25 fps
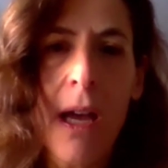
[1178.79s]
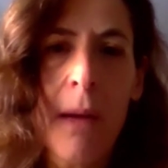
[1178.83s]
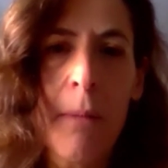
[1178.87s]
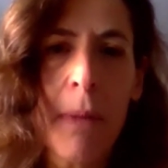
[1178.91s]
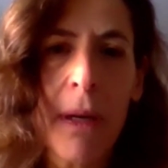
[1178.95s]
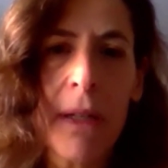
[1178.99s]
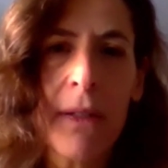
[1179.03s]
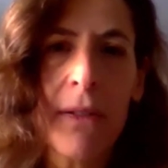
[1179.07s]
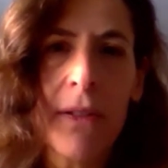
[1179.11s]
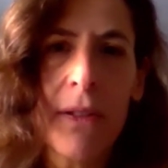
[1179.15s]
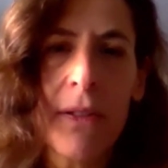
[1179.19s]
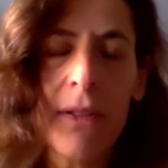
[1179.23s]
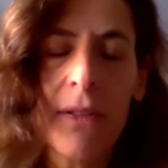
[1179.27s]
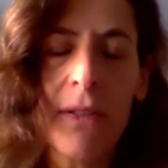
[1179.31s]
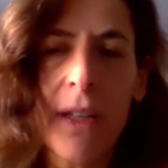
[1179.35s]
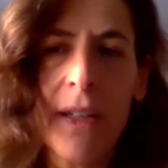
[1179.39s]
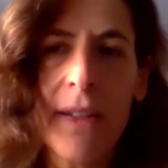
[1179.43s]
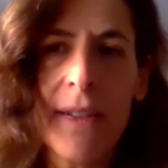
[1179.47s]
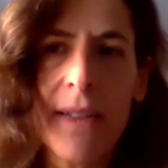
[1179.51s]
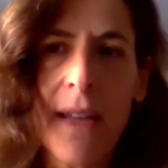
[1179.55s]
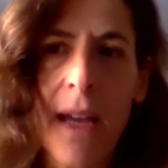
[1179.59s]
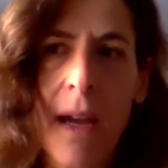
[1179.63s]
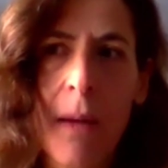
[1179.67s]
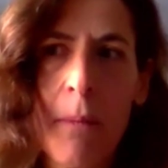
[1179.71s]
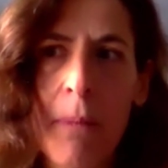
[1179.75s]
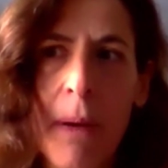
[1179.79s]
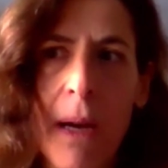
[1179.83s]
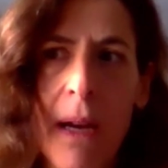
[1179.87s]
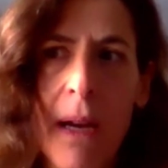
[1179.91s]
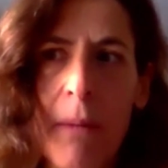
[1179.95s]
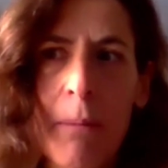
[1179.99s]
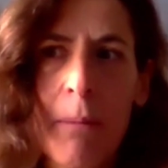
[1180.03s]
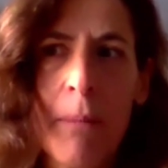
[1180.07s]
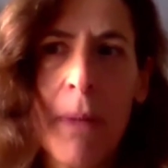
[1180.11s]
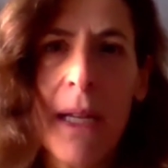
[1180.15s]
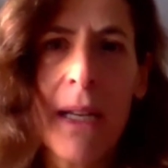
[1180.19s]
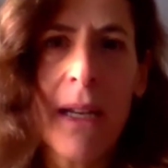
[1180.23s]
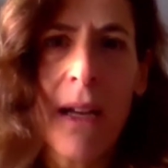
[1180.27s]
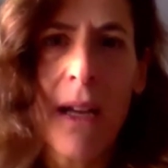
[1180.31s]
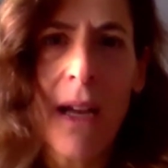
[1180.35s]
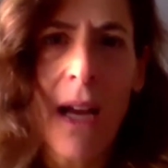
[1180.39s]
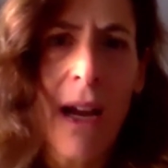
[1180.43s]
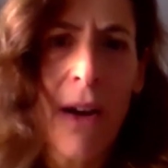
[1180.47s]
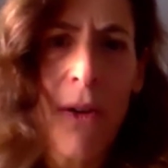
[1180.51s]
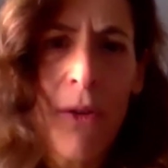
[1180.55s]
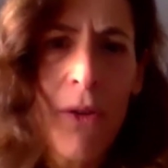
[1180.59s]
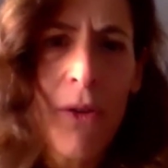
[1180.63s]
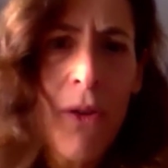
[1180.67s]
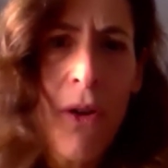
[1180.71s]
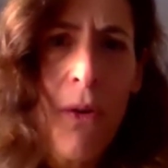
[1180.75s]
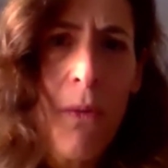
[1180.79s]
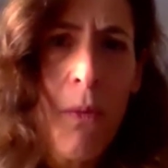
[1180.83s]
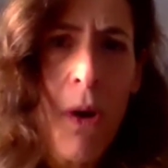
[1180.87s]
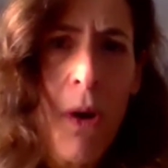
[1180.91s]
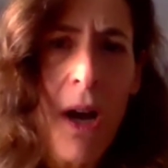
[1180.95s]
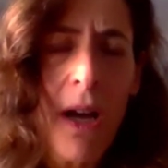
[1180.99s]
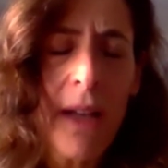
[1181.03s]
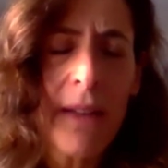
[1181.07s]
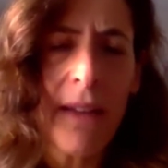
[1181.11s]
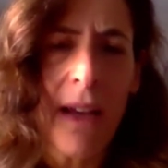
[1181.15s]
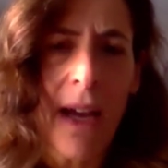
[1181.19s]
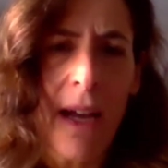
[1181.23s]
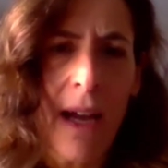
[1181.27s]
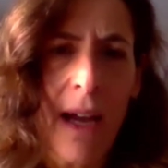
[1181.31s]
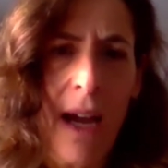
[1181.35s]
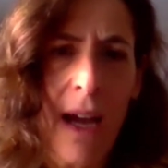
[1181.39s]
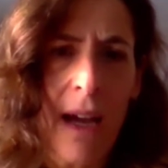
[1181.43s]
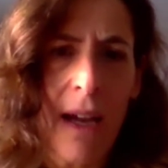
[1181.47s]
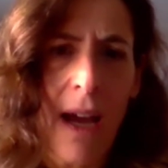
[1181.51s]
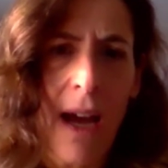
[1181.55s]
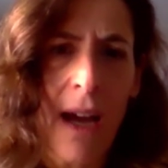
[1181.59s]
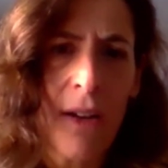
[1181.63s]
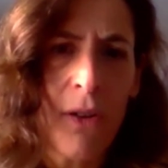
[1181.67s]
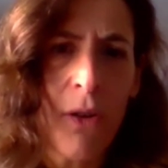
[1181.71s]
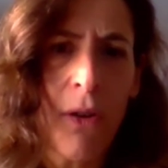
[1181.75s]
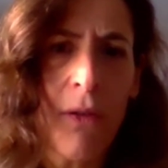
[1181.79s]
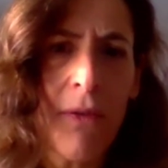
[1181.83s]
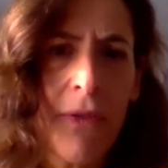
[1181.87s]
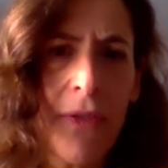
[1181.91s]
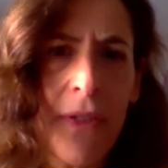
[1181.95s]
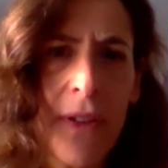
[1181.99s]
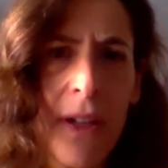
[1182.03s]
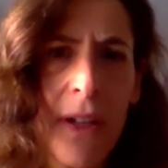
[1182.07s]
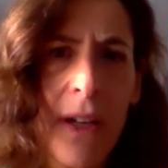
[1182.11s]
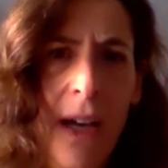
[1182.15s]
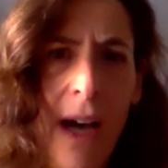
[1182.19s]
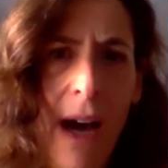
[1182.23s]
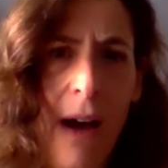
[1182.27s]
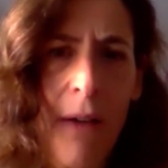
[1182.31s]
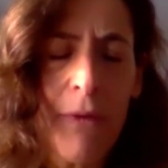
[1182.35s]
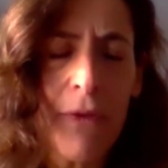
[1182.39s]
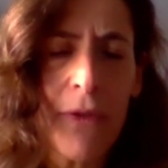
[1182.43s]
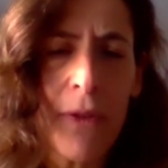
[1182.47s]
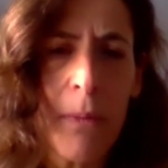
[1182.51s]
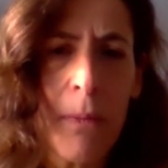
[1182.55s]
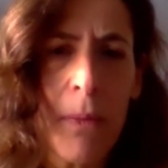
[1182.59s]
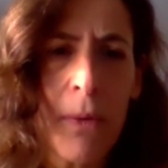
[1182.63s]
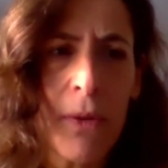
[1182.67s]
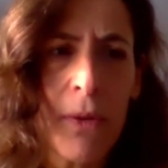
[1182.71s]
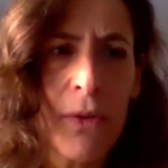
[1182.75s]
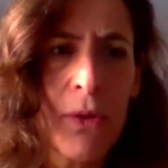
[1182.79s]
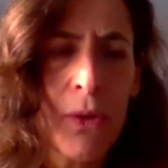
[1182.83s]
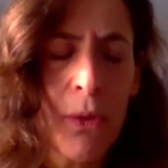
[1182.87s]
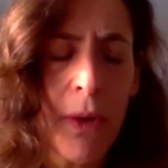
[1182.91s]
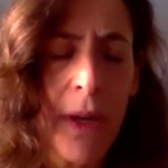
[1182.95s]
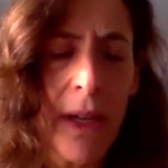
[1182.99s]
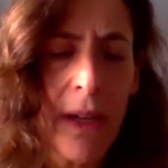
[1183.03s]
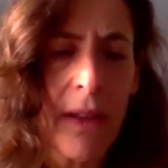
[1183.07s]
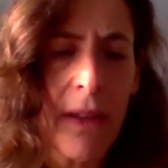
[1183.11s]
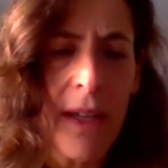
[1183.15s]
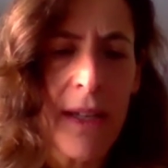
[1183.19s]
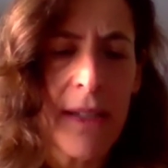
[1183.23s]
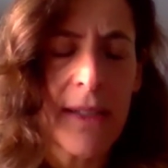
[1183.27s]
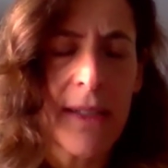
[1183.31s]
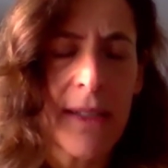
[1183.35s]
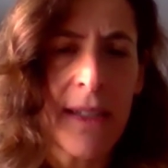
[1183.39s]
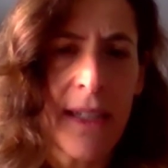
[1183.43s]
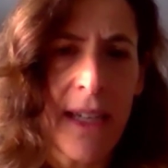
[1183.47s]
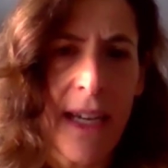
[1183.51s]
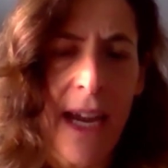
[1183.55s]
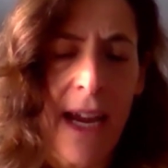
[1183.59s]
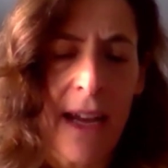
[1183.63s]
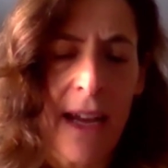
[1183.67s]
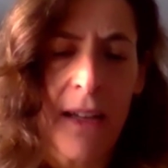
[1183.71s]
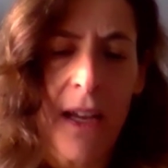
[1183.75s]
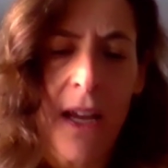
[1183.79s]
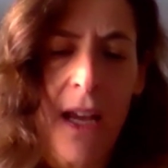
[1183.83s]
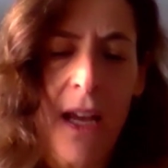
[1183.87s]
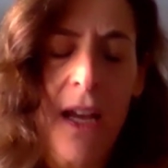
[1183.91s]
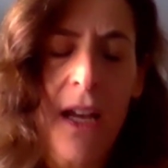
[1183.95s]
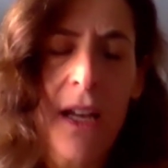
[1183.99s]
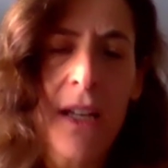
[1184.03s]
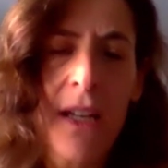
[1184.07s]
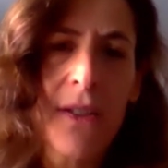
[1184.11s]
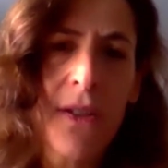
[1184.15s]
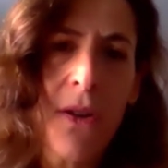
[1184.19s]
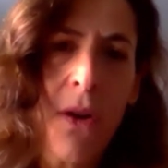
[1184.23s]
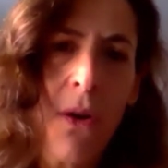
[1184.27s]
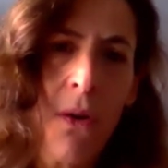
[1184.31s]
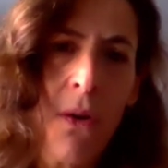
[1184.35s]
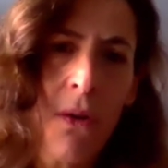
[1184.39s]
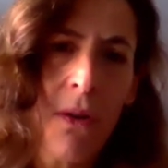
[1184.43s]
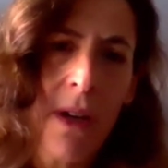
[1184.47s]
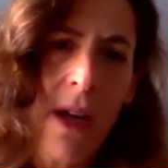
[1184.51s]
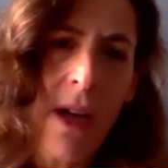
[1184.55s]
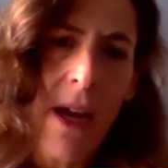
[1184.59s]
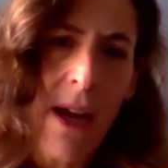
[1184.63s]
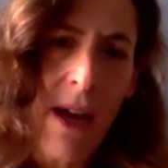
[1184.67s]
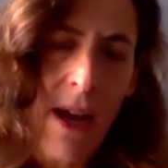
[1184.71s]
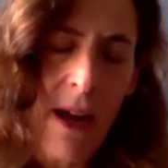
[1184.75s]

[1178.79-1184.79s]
But they say, but I don't know what, I don't feel comfortable doing this yet. So